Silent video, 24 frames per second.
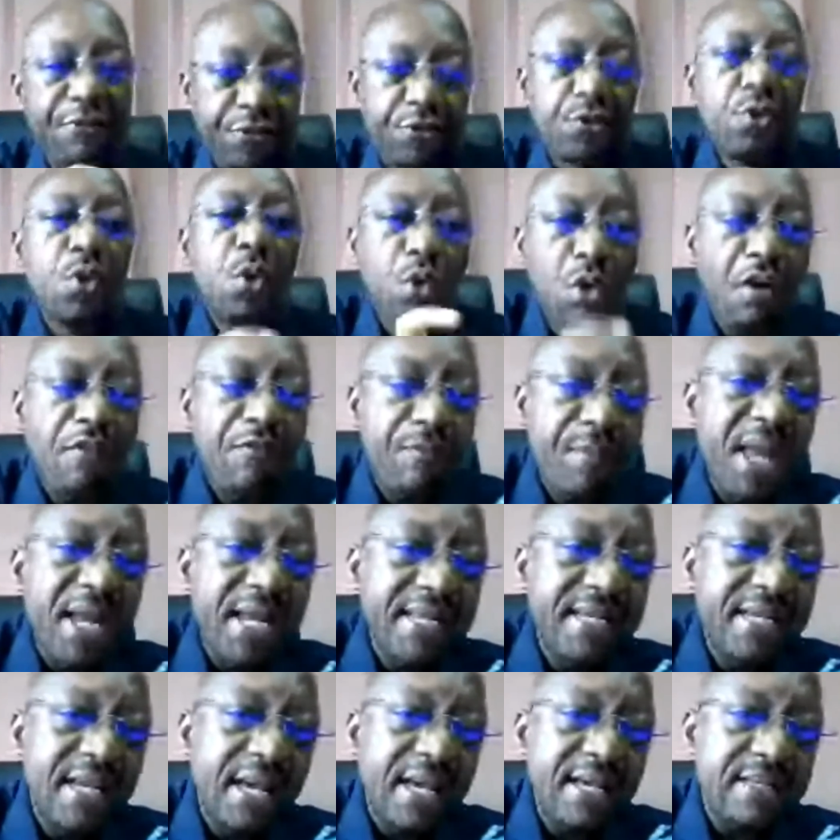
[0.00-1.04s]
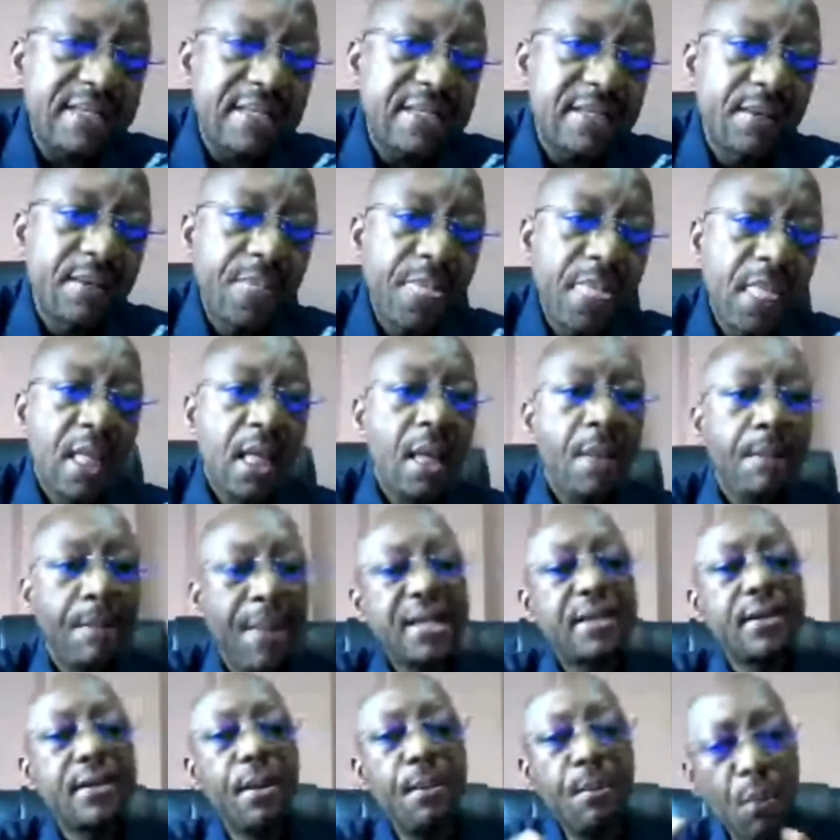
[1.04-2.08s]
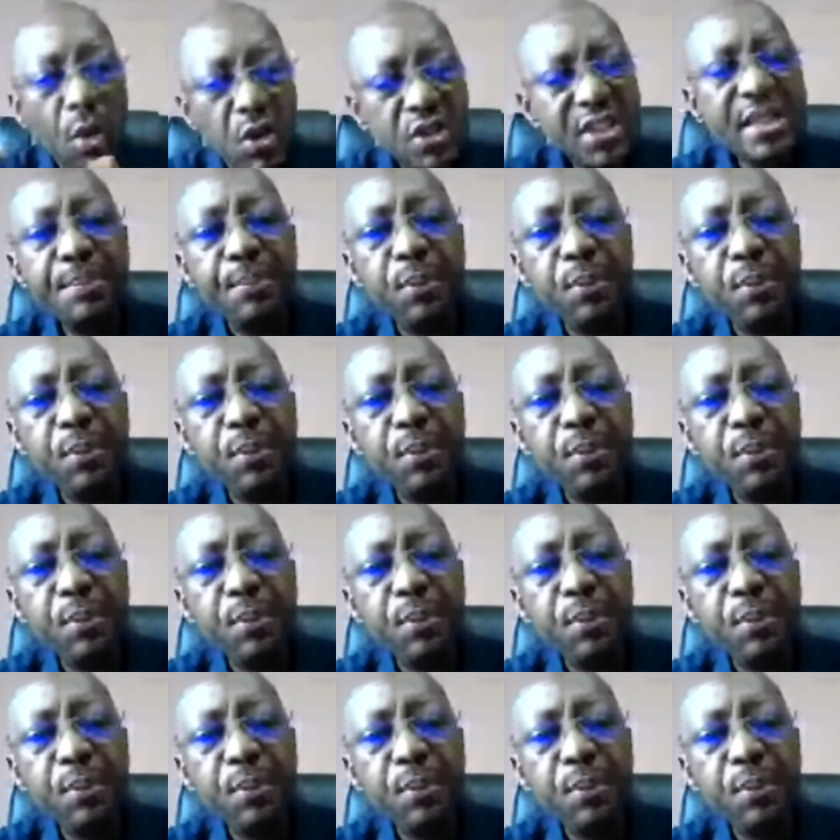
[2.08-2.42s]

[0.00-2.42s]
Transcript: few government leaders, but most